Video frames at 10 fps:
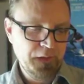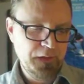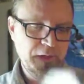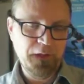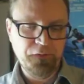
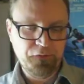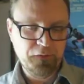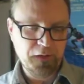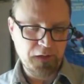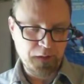Yes,
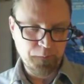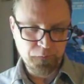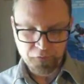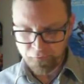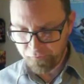um,
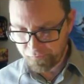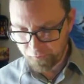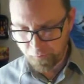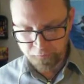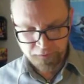so those are
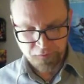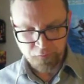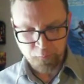going into the